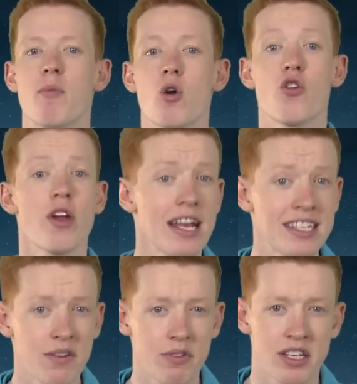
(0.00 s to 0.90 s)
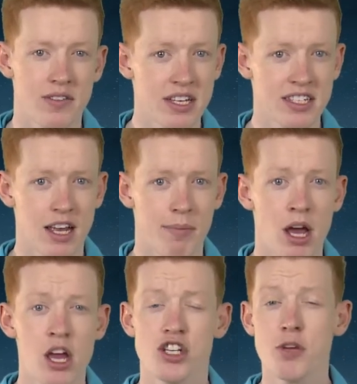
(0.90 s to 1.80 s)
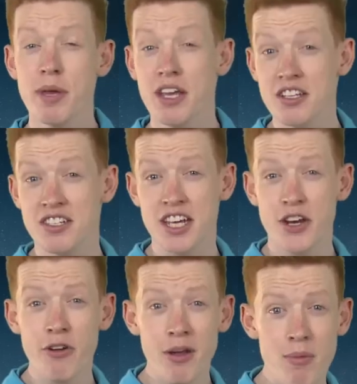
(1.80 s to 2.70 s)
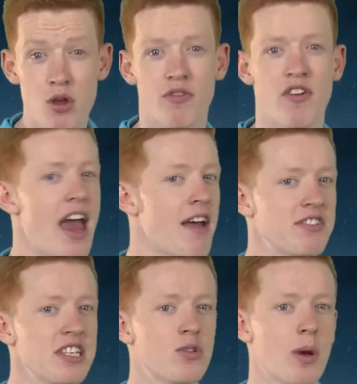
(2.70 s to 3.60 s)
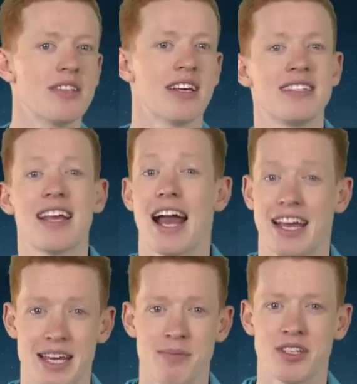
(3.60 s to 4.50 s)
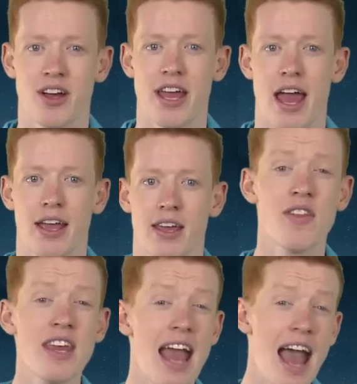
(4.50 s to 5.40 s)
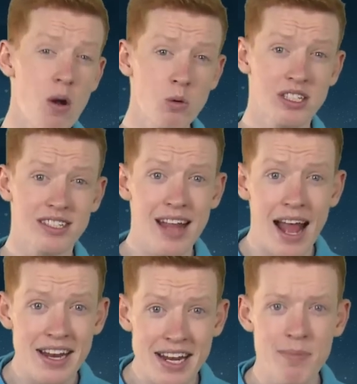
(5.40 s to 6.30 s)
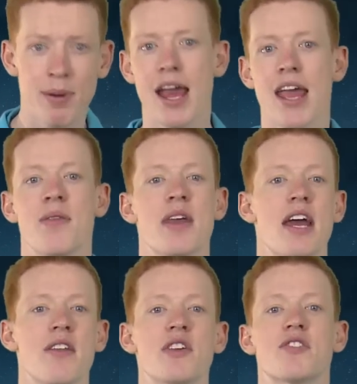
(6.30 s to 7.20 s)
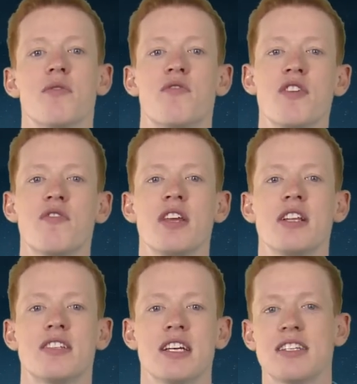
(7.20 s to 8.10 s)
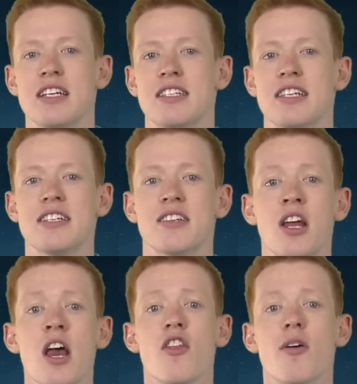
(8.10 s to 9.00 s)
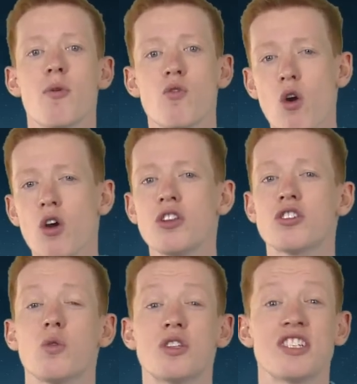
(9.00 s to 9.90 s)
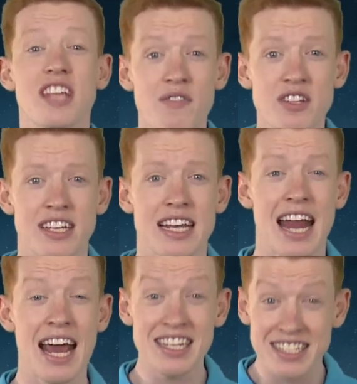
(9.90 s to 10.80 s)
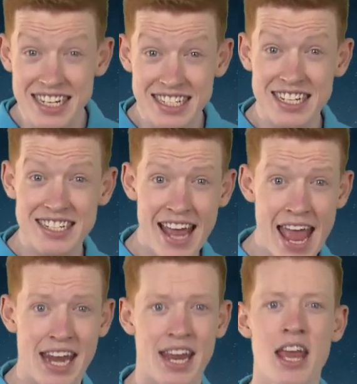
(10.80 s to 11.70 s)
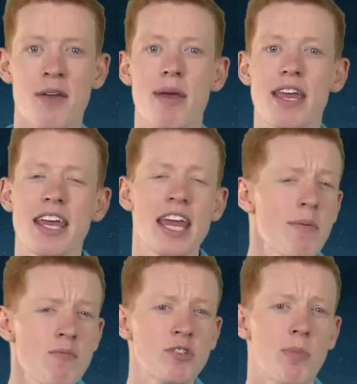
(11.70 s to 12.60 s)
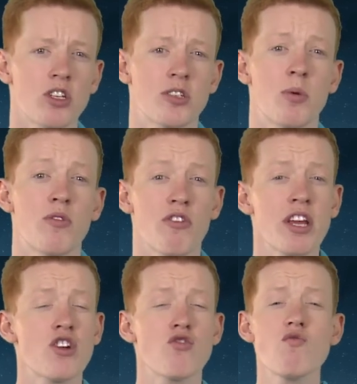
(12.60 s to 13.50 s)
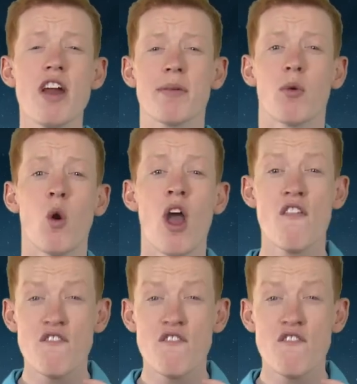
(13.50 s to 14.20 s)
for more creativity this summer should be considering a move for F C Twente's Hakim Ziyech. The outstanding player in the Eredivisie in fifteen sixteen season, the Moroccan scored seventeen and assisted ten, making him responsible for an incredible